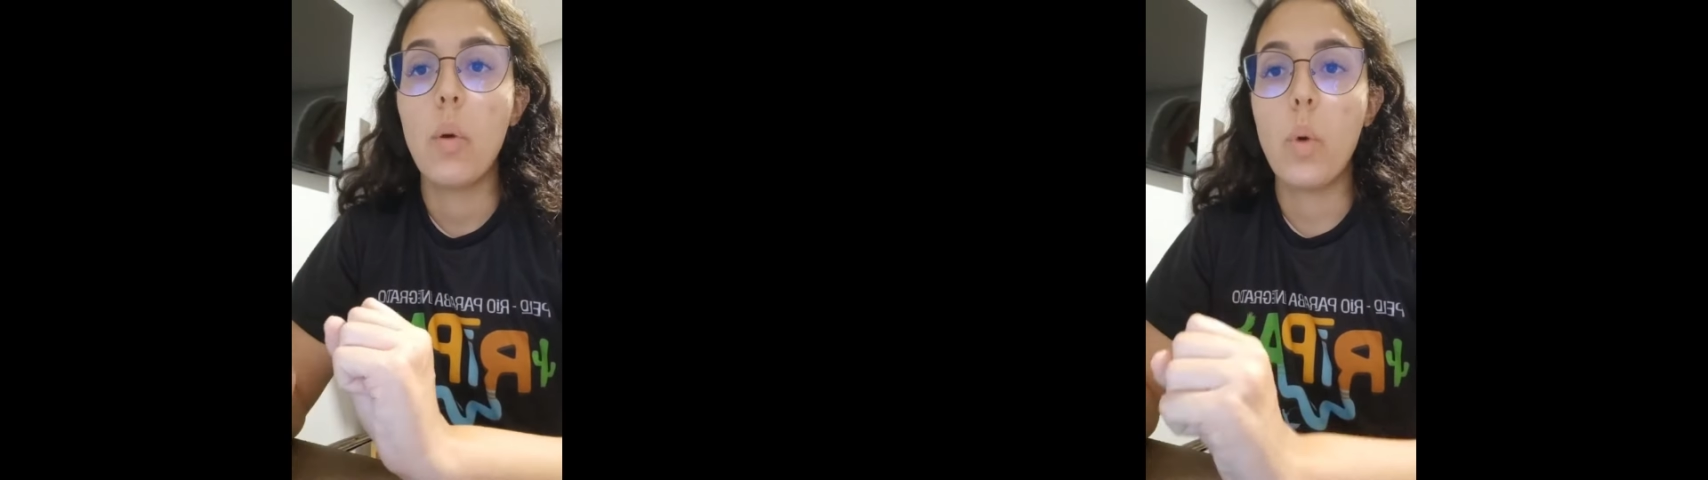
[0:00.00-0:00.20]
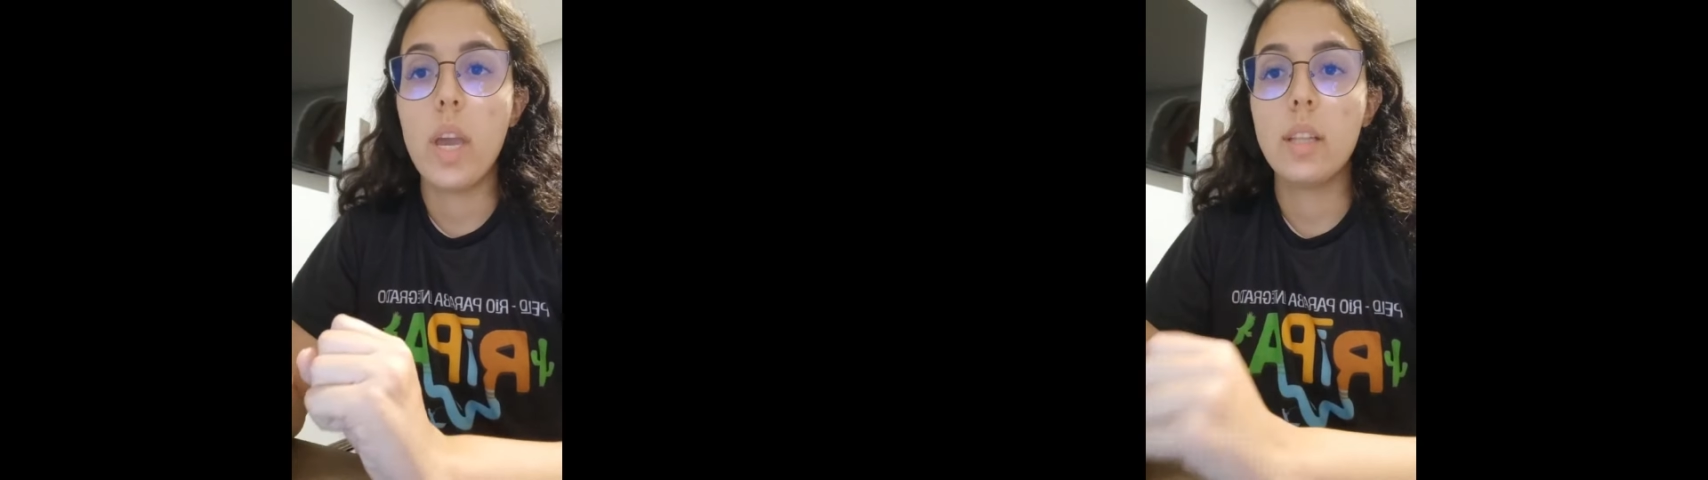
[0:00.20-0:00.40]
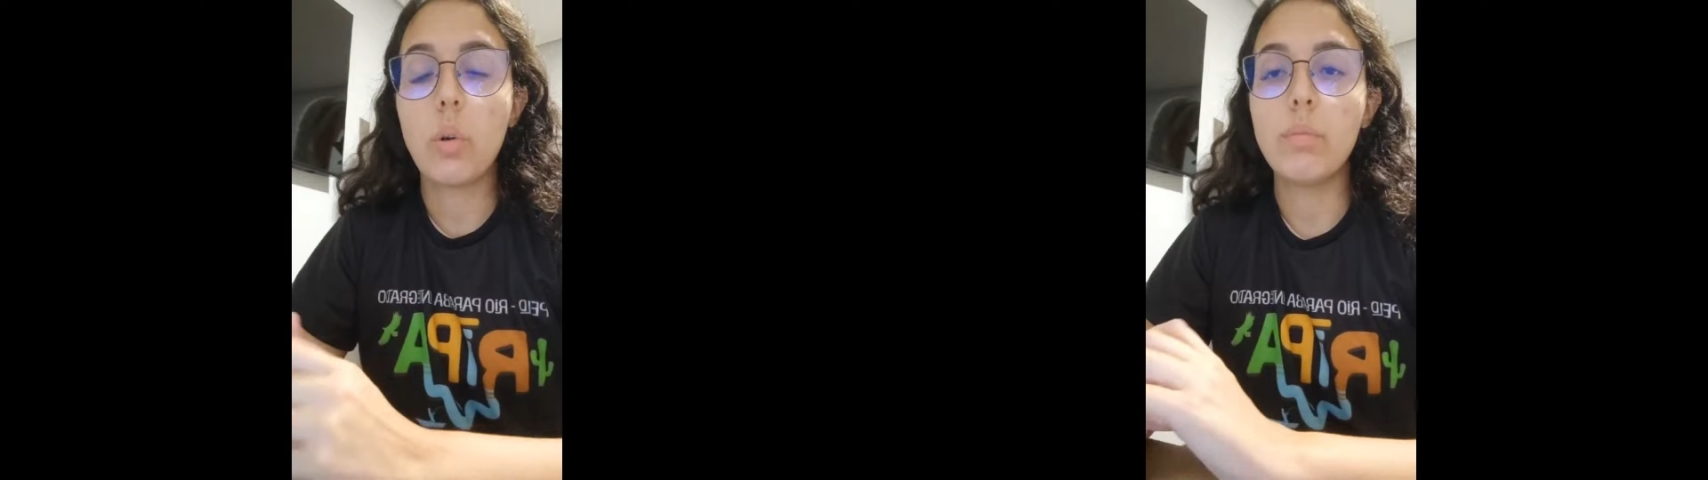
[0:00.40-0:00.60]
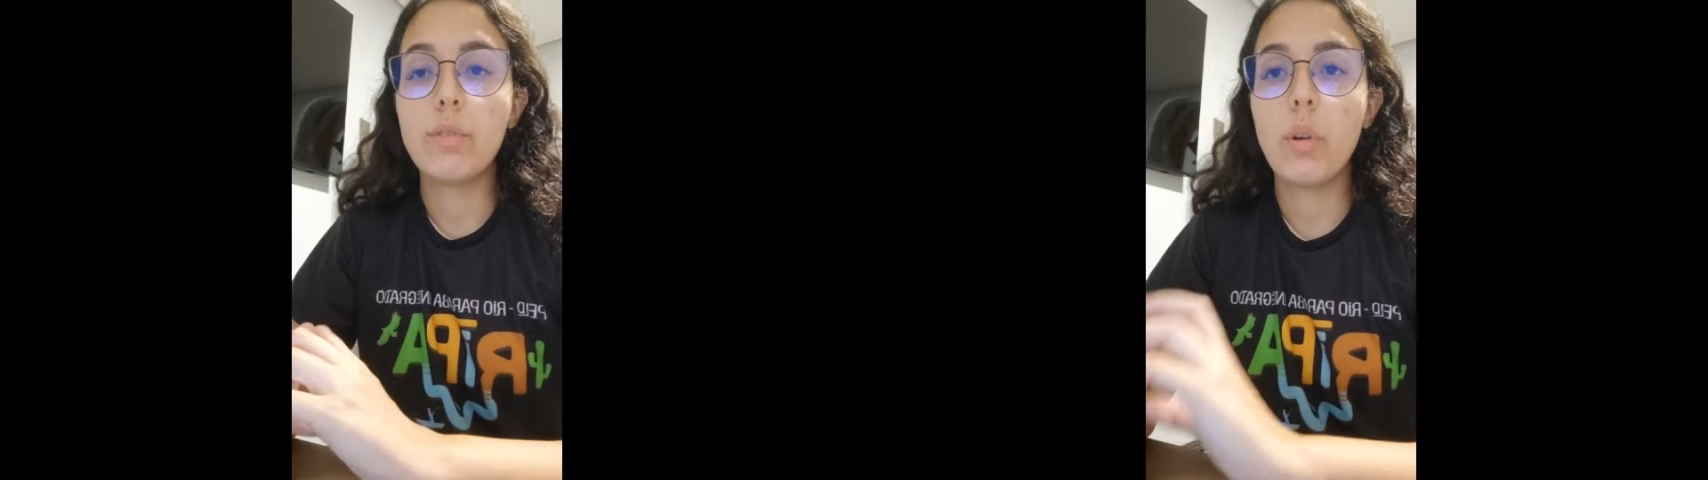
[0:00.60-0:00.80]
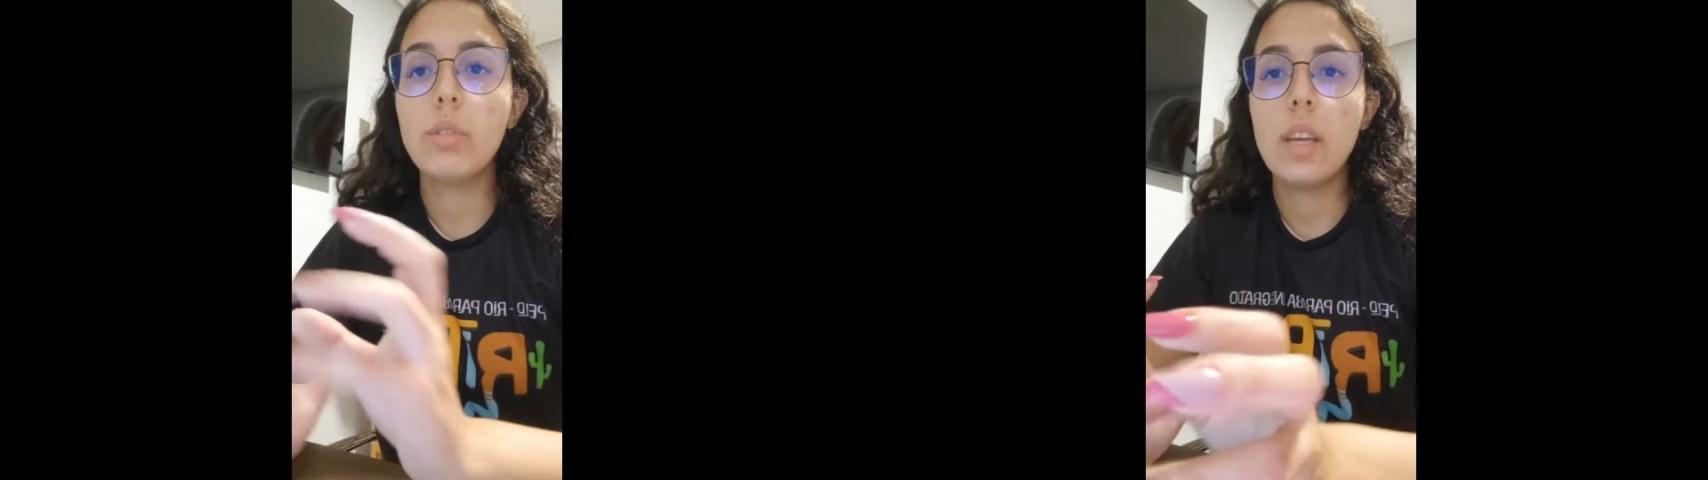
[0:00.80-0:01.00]
when
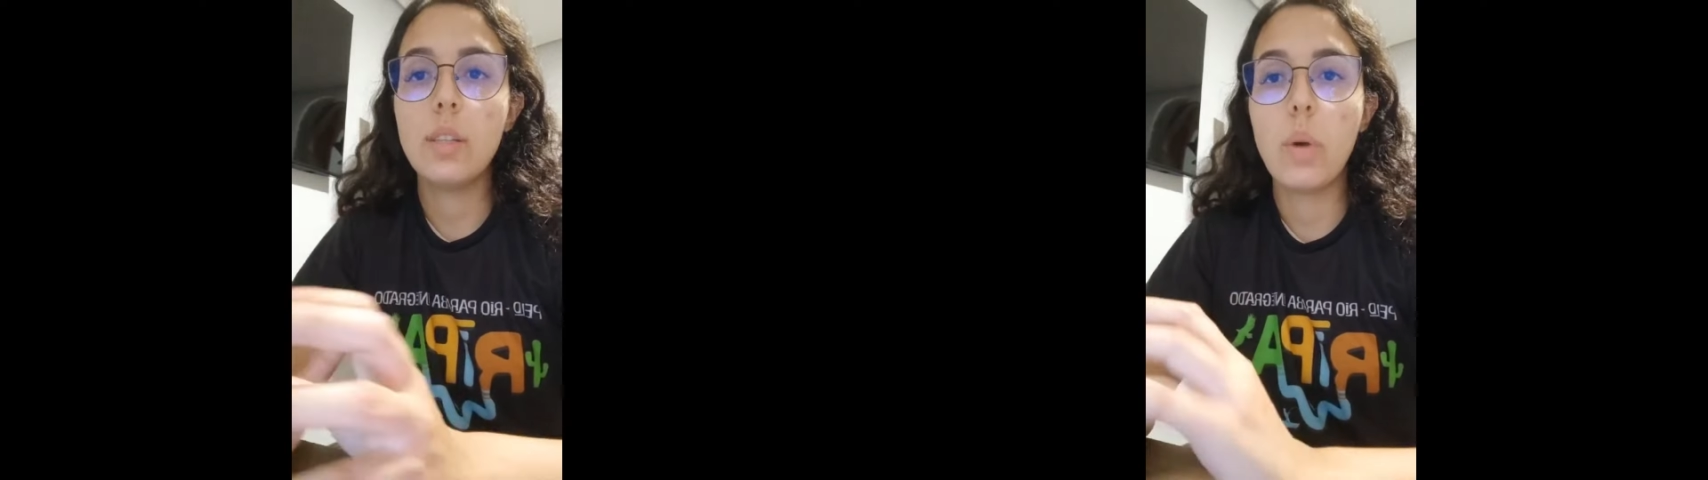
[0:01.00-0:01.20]
confronted